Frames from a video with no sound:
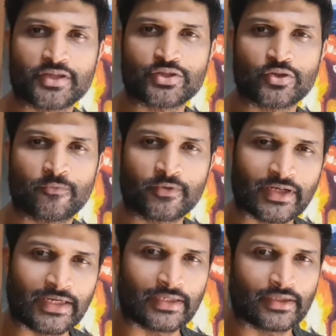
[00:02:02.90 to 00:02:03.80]
of
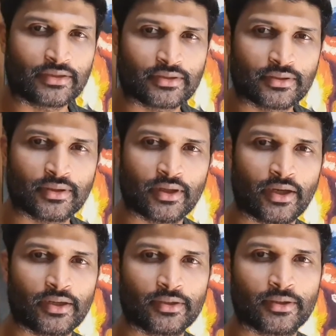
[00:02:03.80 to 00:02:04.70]
clay in it,
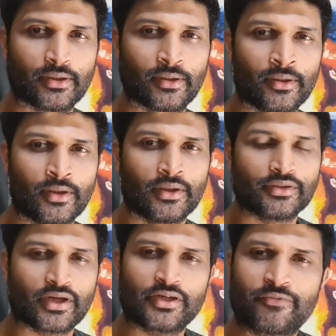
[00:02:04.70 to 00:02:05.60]
and
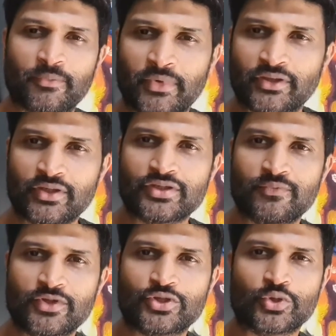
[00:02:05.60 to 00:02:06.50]
there are different methods in
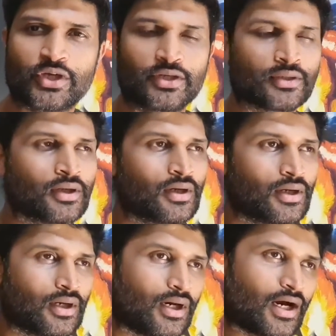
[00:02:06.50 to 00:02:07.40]
which you can
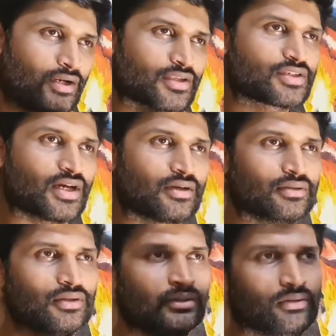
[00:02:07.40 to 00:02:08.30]
understand
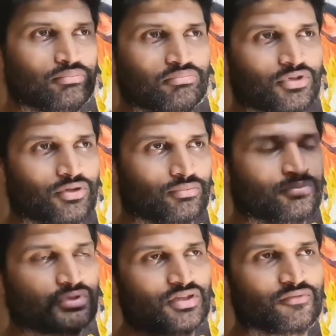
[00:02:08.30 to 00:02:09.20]
the
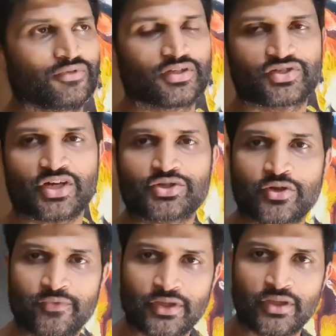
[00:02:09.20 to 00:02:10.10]
structure
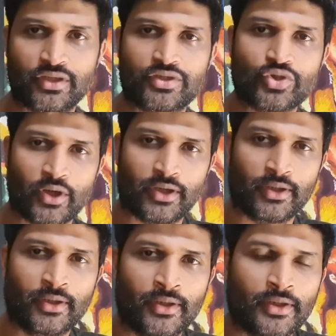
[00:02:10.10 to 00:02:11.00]
of the soil.
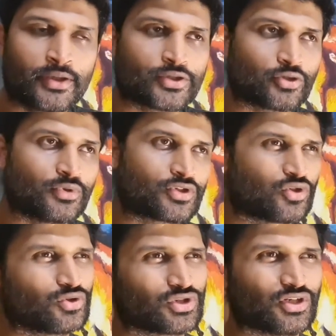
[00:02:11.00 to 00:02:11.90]
So
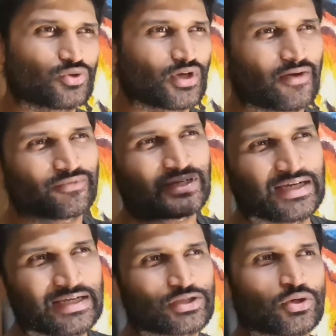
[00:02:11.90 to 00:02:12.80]
usually you have
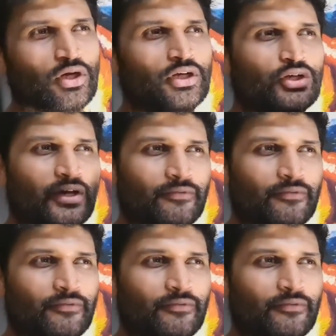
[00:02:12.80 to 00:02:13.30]
clay soil, you have